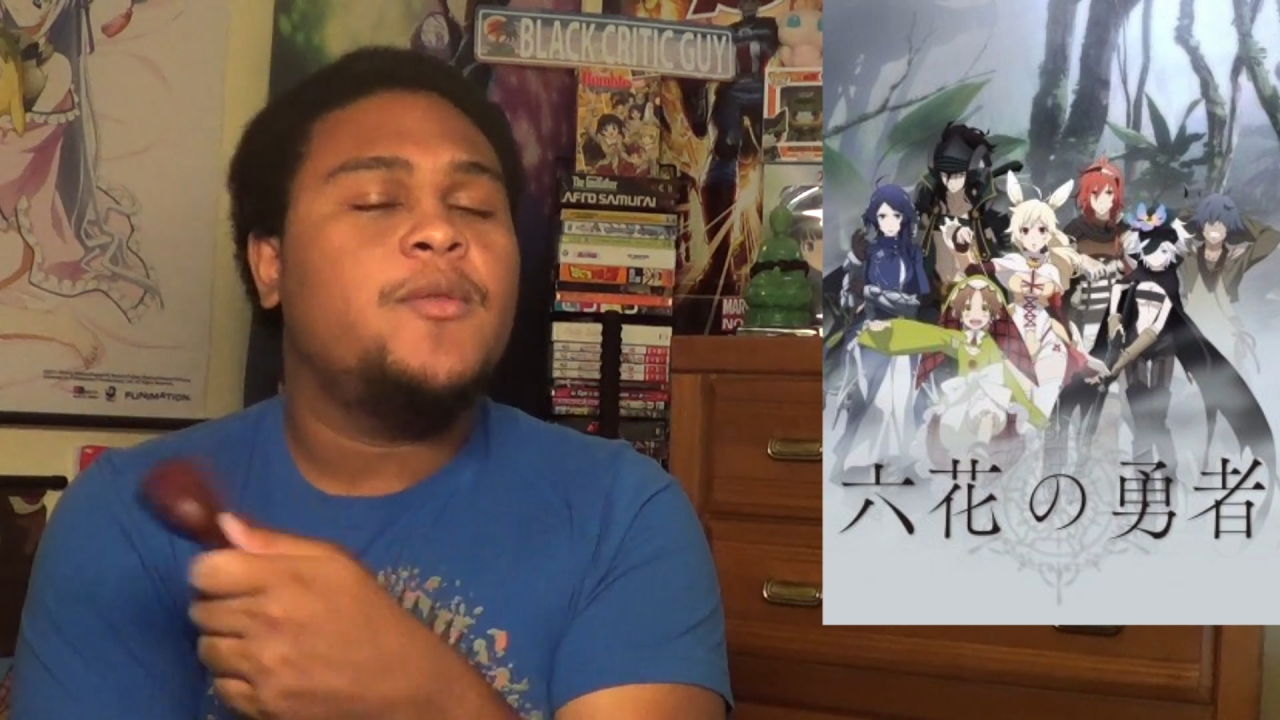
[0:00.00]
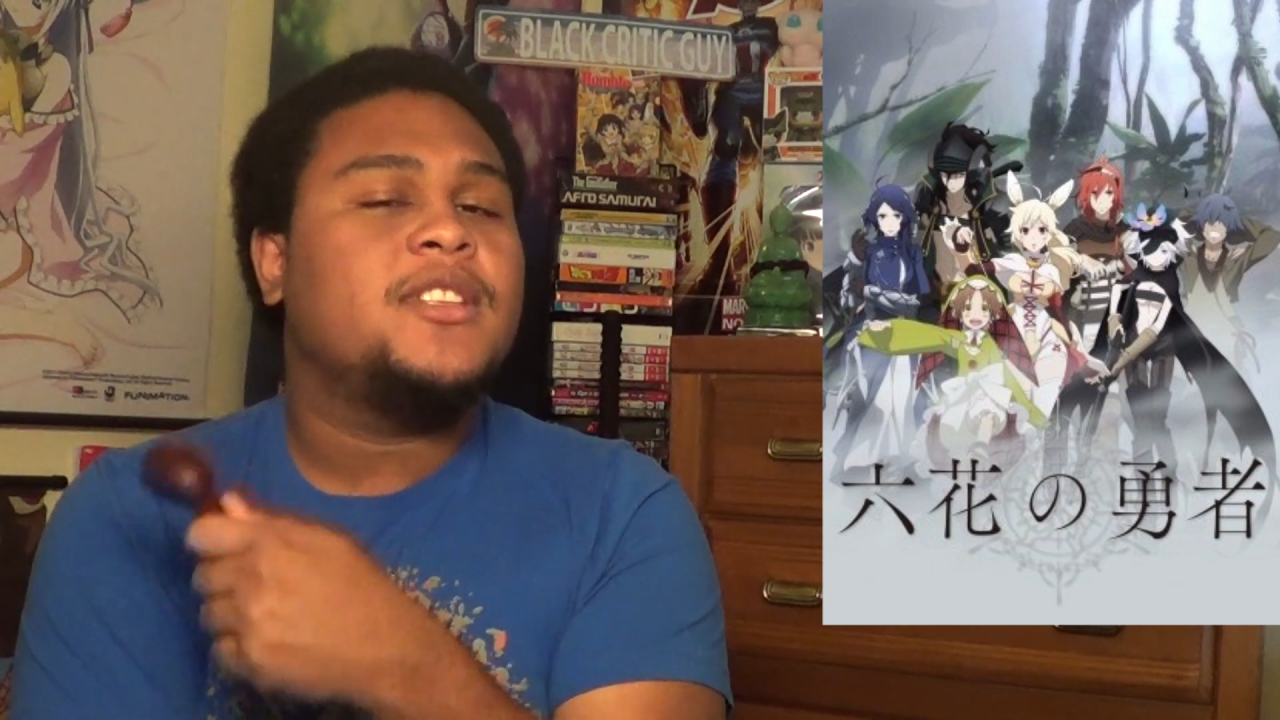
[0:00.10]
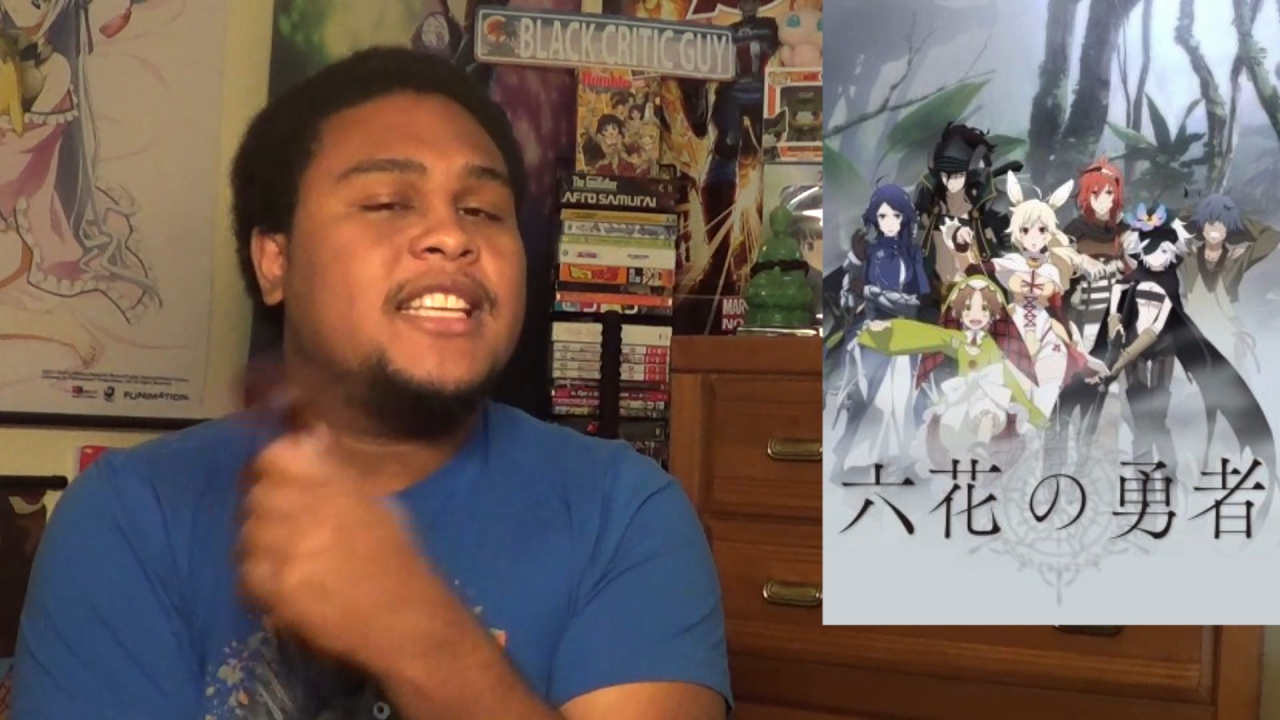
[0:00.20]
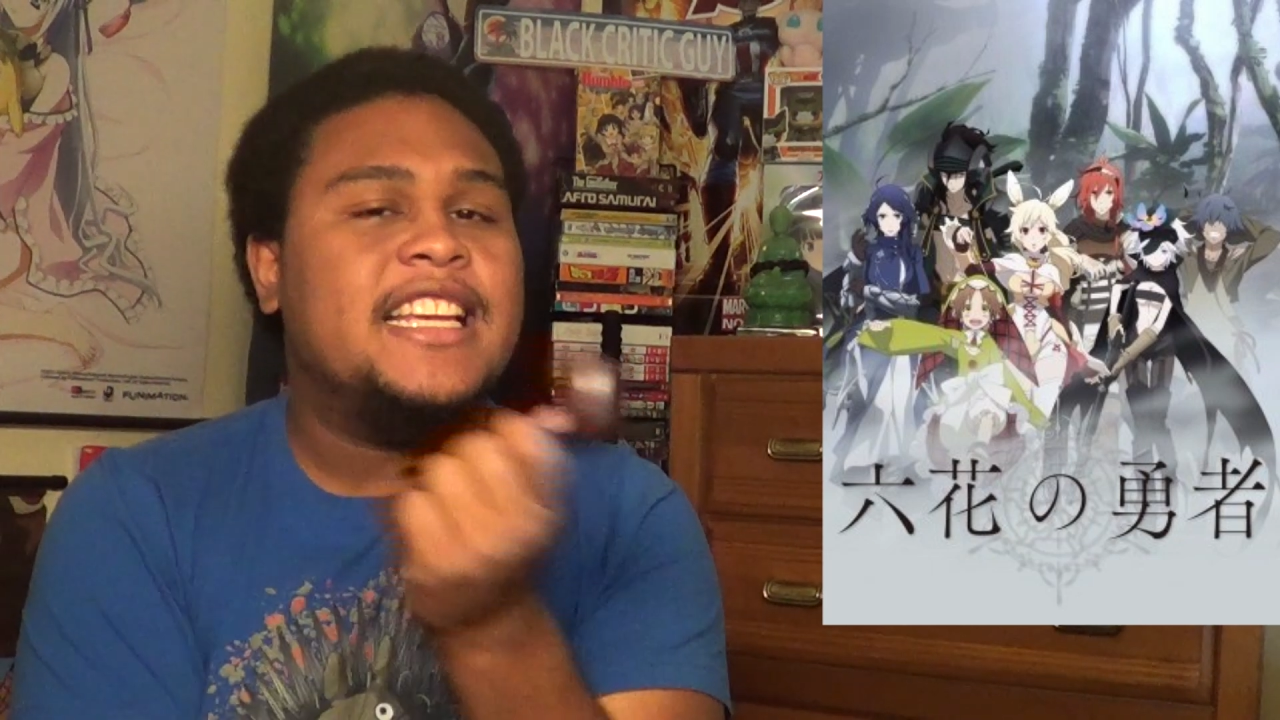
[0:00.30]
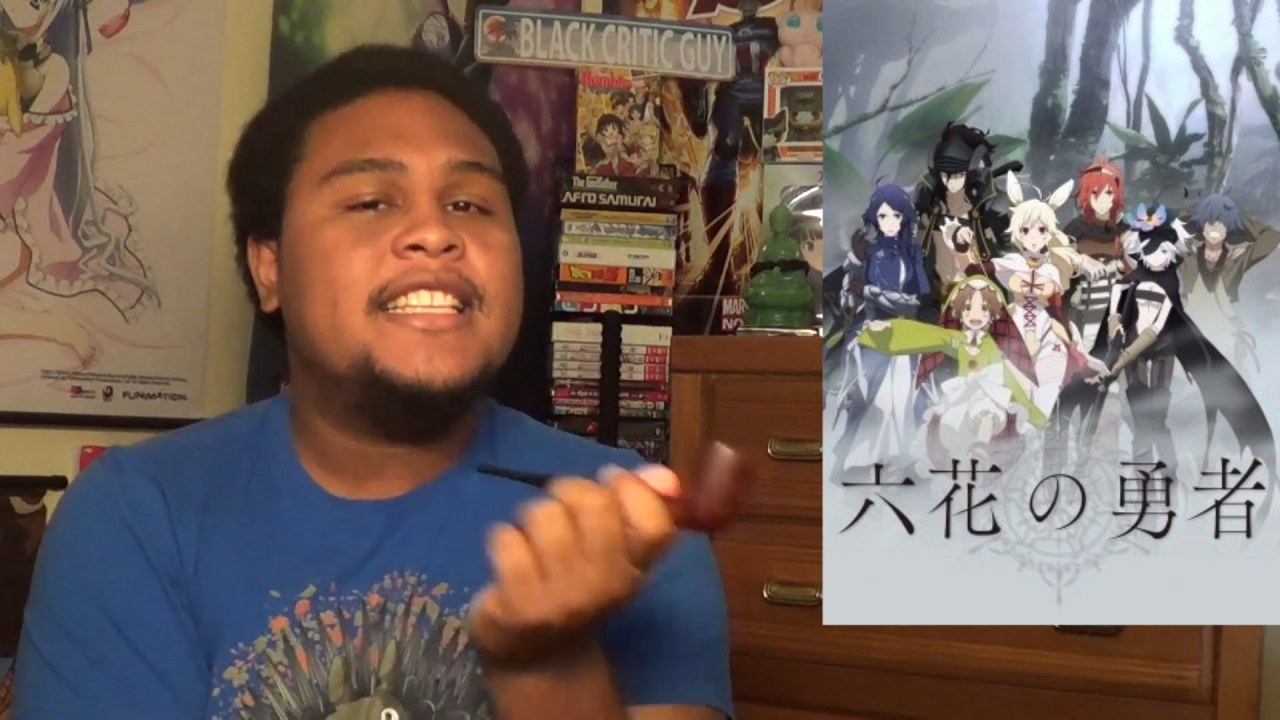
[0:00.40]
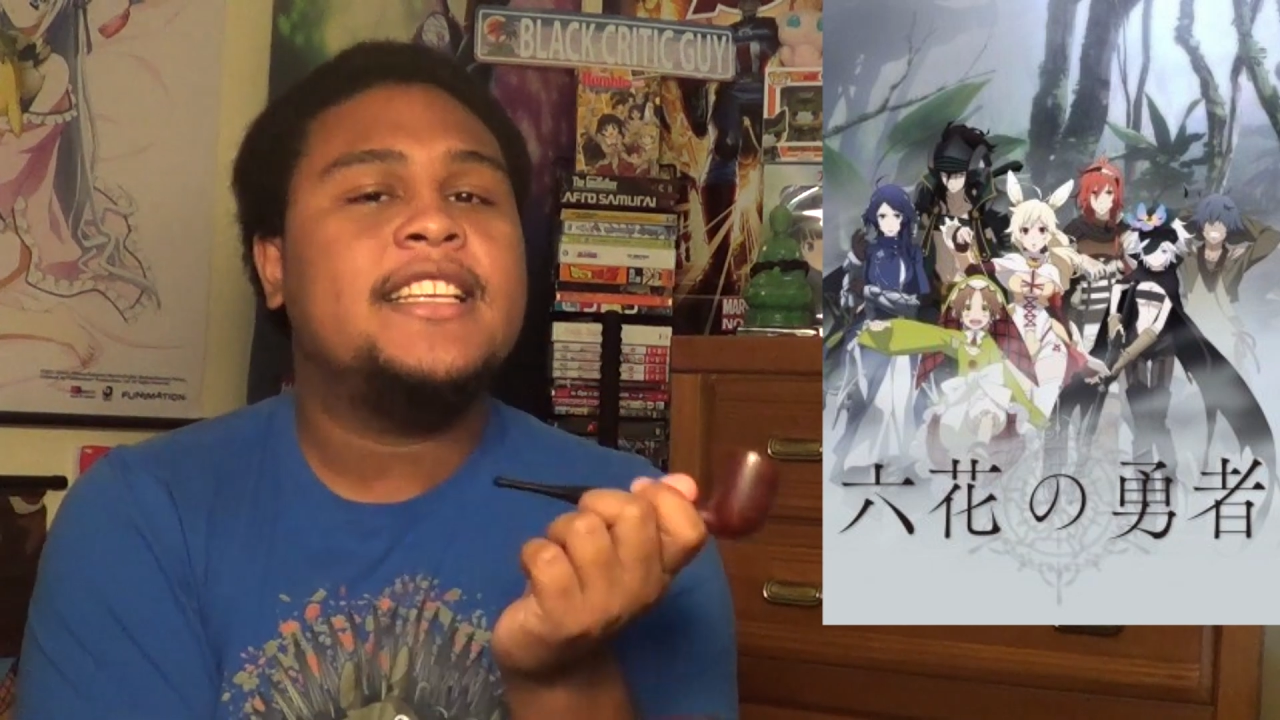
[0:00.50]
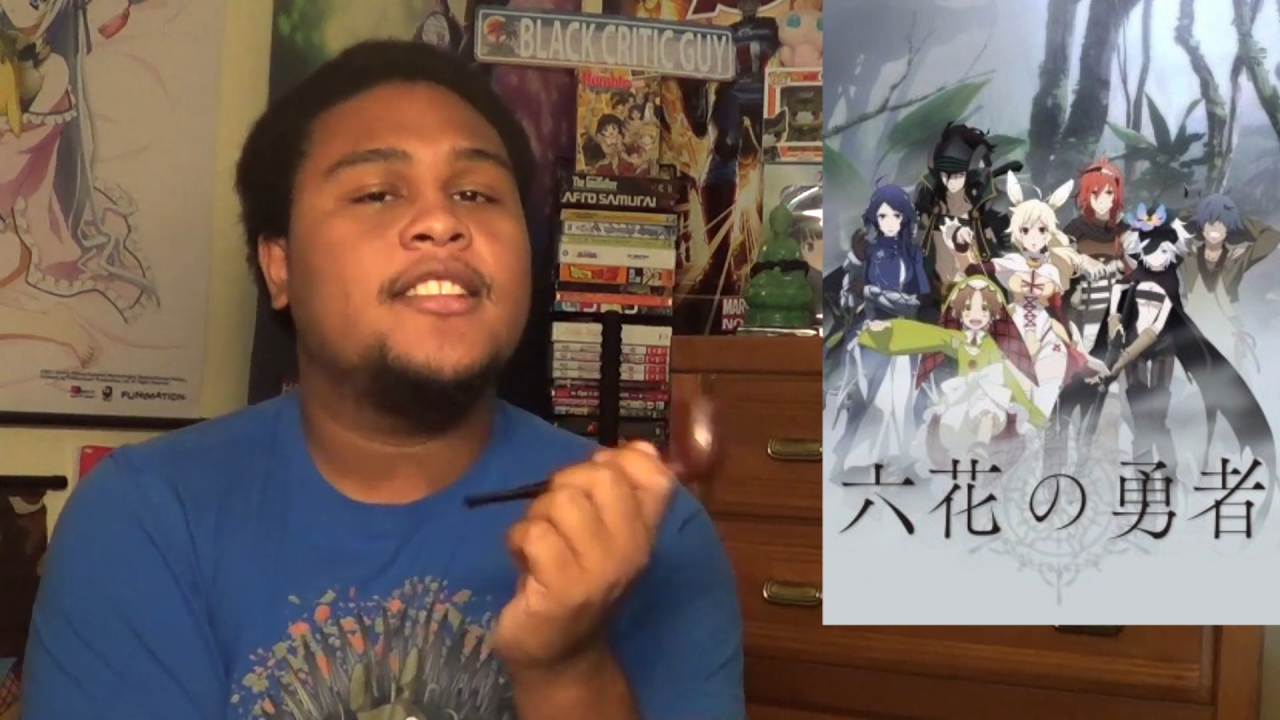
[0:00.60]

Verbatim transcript: was easy